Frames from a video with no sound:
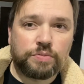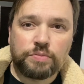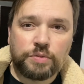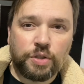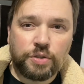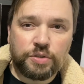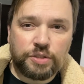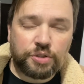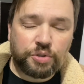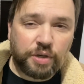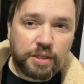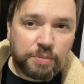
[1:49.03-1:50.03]
those
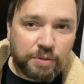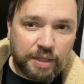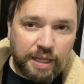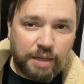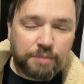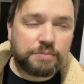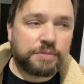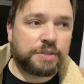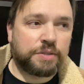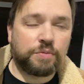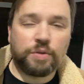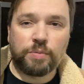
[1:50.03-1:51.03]
incredible
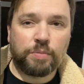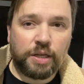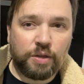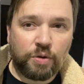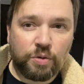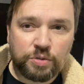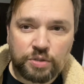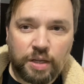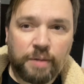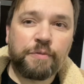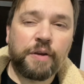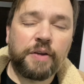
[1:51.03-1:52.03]
albums. One of my
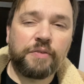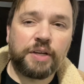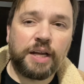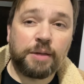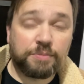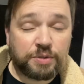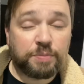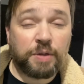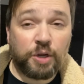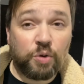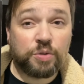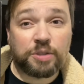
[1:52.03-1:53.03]
all-time favorite albums, my
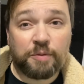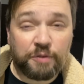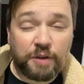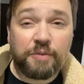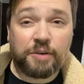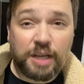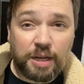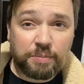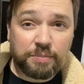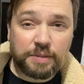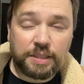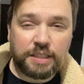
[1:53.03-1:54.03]
all-time favorite
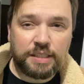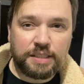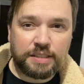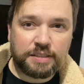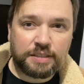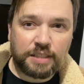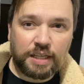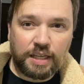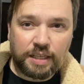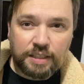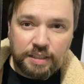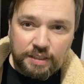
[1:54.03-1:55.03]
album is
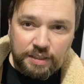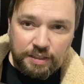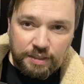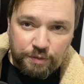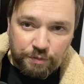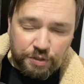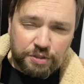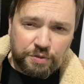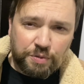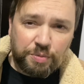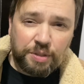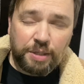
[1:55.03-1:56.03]
Visions
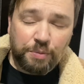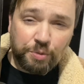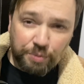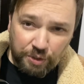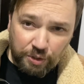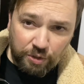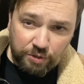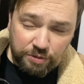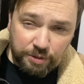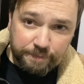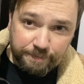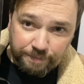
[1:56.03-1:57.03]
from the Emerald Beyond.
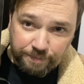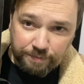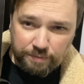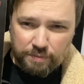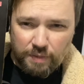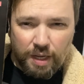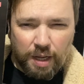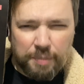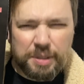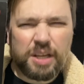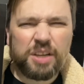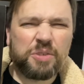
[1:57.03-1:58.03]
I
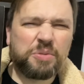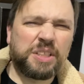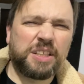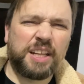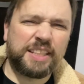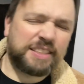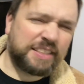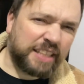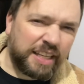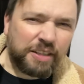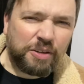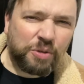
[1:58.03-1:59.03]
mean, I don't really like to
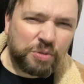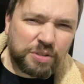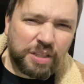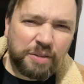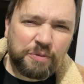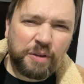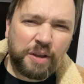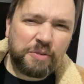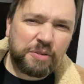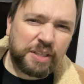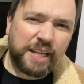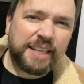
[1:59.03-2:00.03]
say all-time
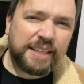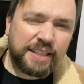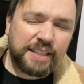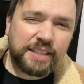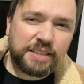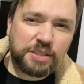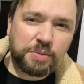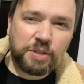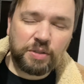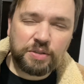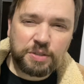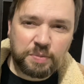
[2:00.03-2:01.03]
favorite anything, to be
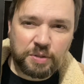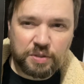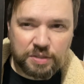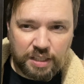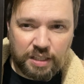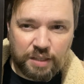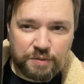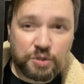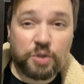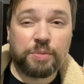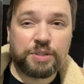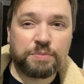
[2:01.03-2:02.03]
honest, because I love so
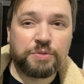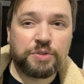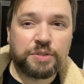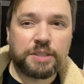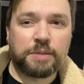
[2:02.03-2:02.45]
much music.